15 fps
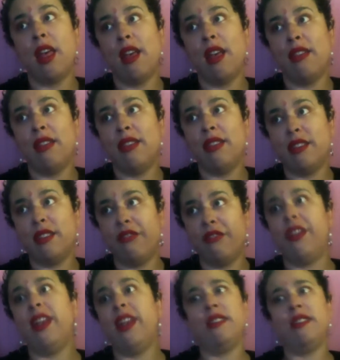the
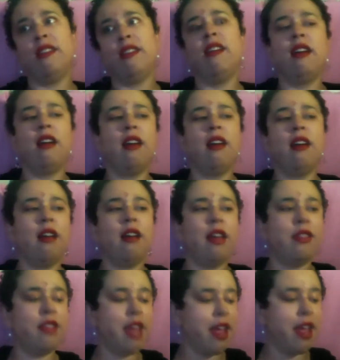defeat
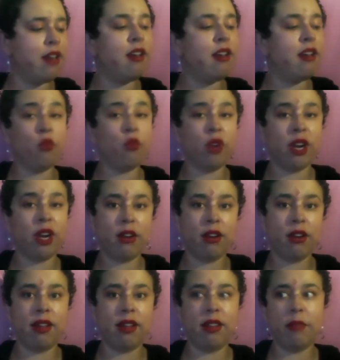and the end of one
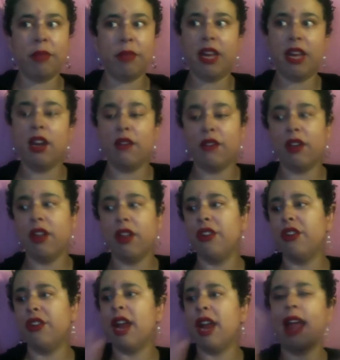era and the beginning of
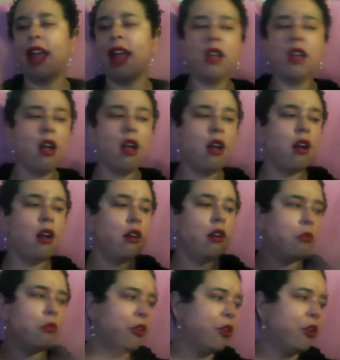another, and
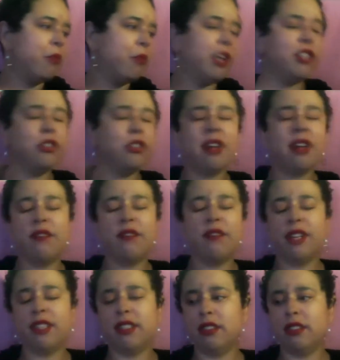racial
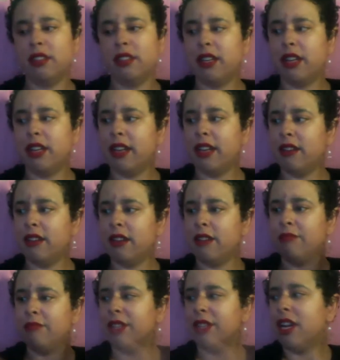conflict
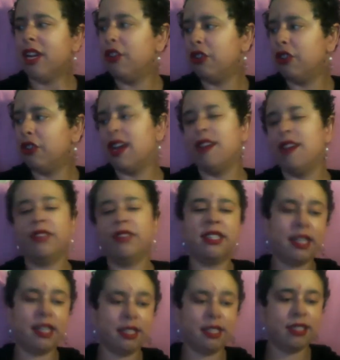and color
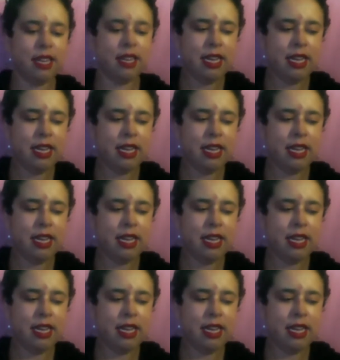conflict, and